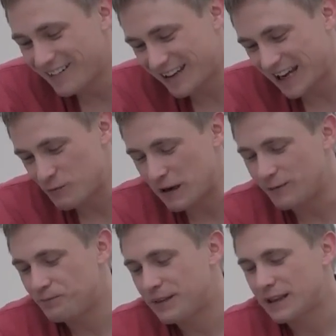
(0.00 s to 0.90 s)
okay,
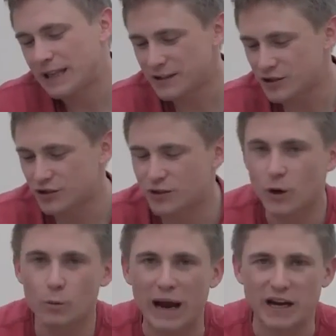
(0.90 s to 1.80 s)
well, let's just
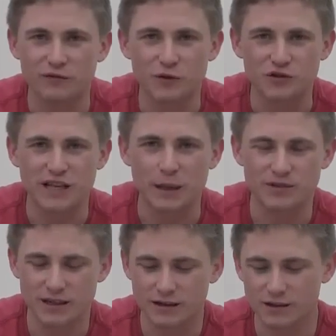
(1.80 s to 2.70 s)
go back a few steps
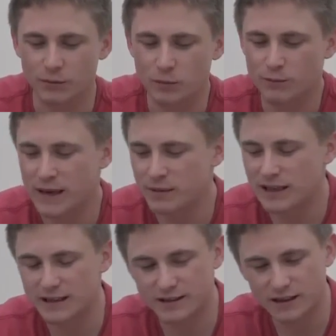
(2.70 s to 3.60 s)
here because some people may be
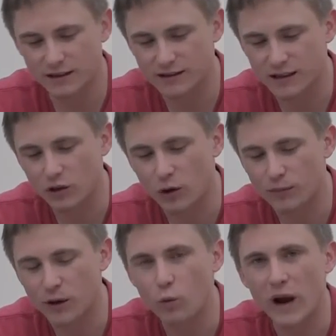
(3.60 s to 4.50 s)
listening to this and
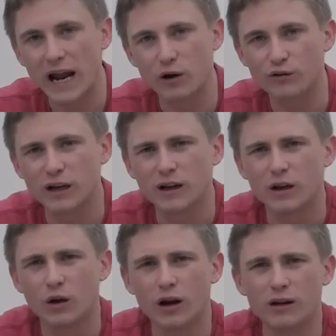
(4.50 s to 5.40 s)
not be aware of
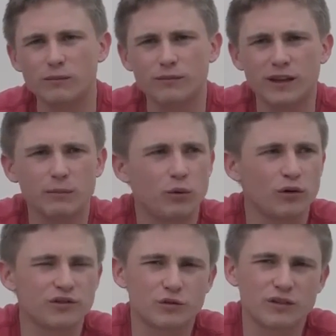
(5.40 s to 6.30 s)
um, the
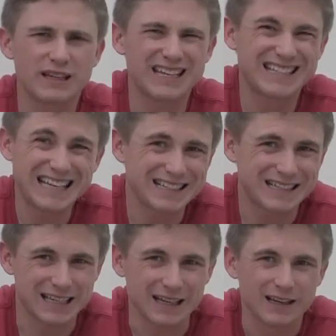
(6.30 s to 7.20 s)
importance or the
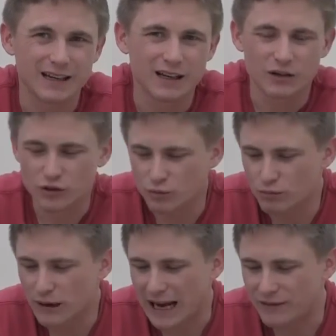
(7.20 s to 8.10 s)
necessity
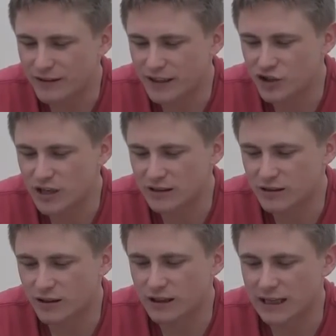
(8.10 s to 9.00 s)
to have an
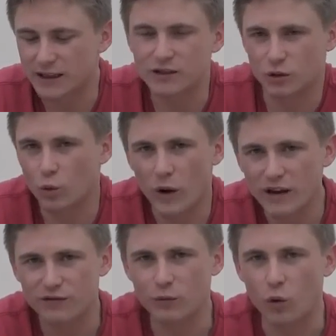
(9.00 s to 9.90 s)
agenda that is
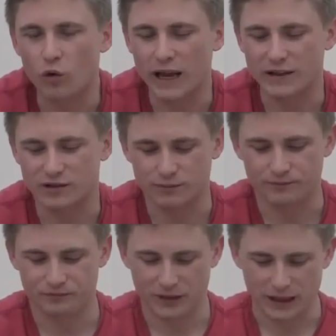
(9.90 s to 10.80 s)
away from orgasm.
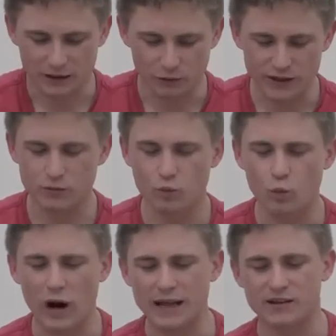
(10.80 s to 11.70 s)
The
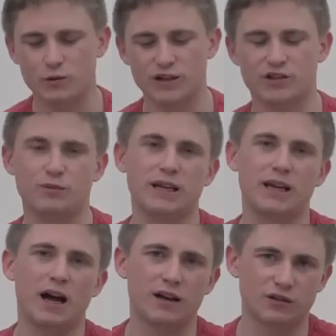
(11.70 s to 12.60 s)
reason why this question is
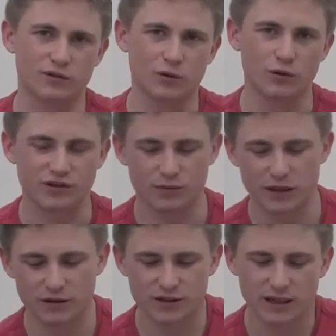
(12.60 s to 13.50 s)
being asked, of course, is
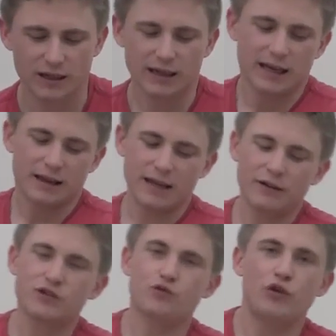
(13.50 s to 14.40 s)
because
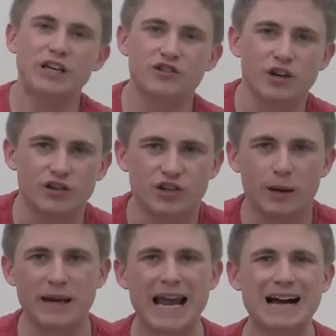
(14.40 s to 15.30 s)
there is research
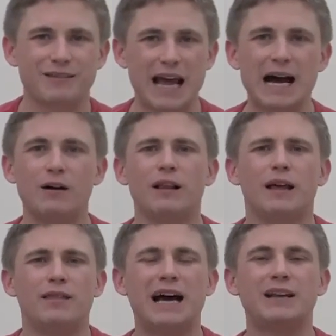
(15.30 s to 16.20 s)
coming out now
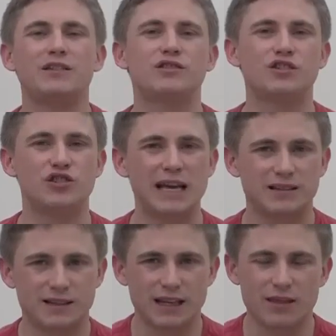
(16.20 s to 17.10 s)
that is
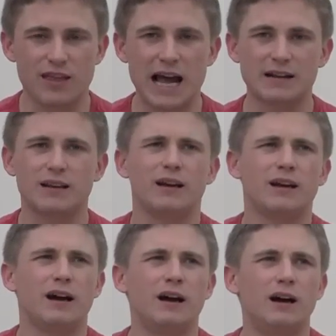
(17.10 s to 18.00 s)
suggesting that
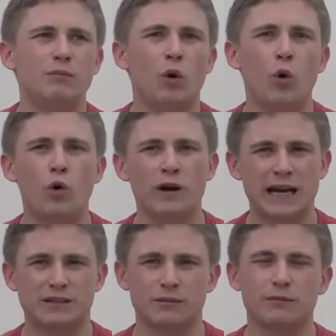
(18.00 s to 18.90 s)
um,
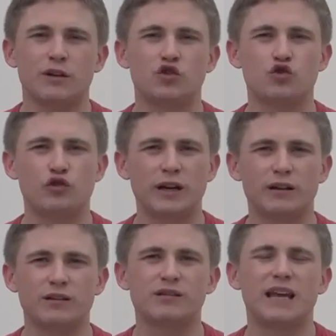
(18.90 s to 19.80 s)
orgasm
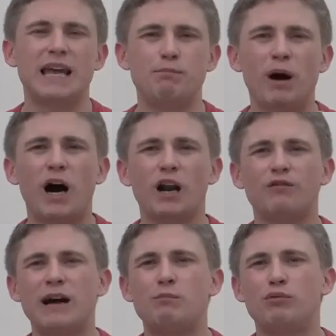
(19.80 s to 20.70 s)
triggers a part
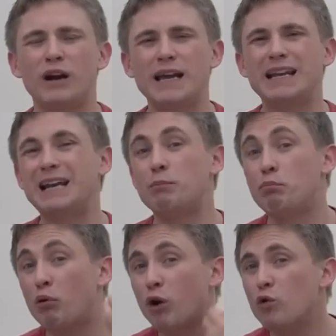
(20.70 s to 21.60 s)
of our brain and a
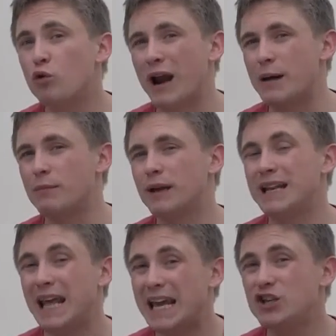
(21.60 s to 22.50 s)
program,
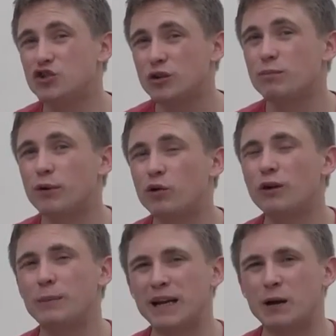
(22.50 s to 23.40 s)
an ancient
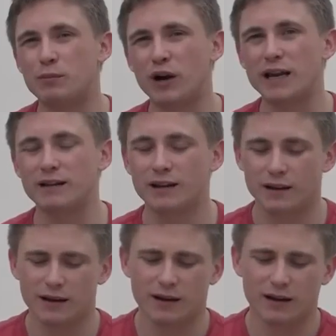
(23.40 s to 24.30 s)
program in our brain,
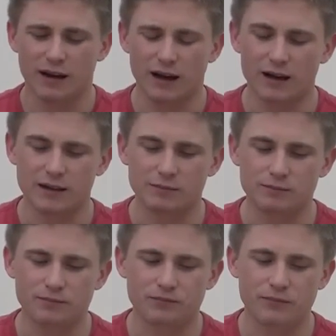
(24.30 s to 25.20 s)

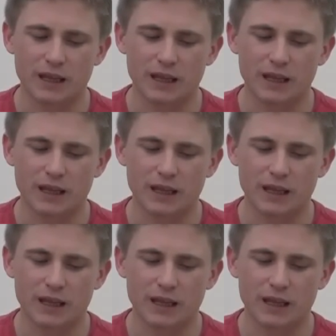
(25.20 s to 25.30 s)
um,